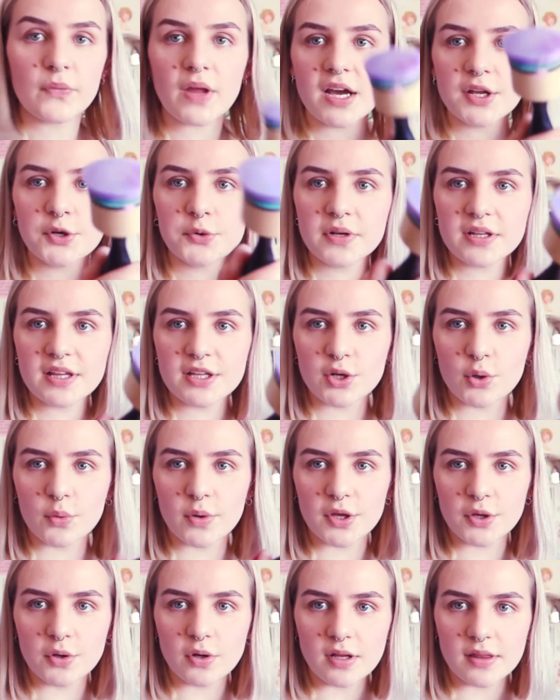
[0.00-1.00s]
I don't really know
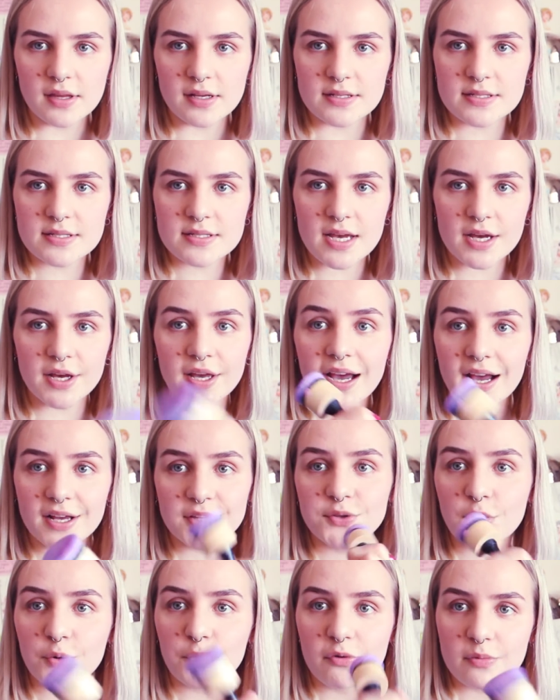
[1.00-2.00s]
what you call this. I
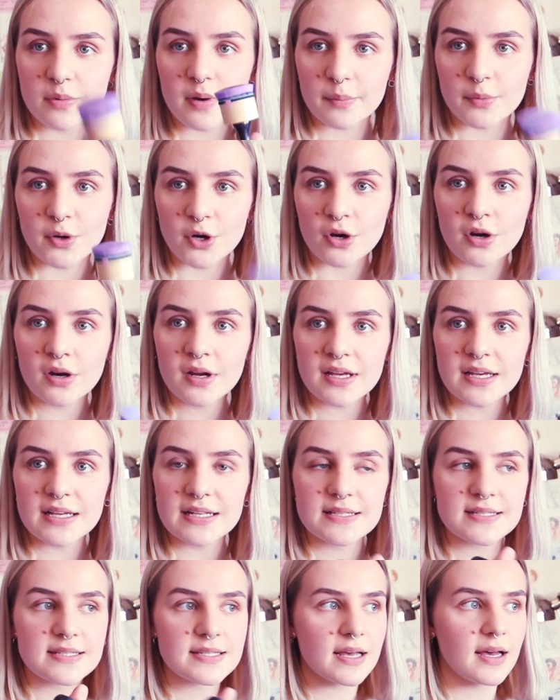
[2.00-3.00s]
don't remember.
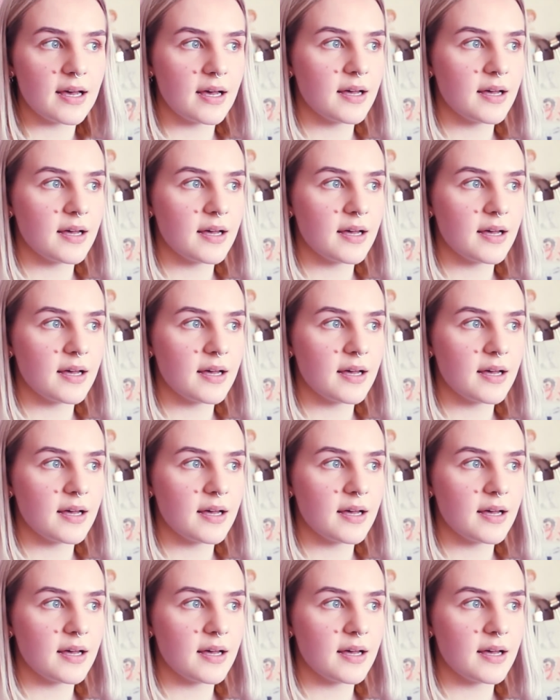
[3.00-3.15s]
It's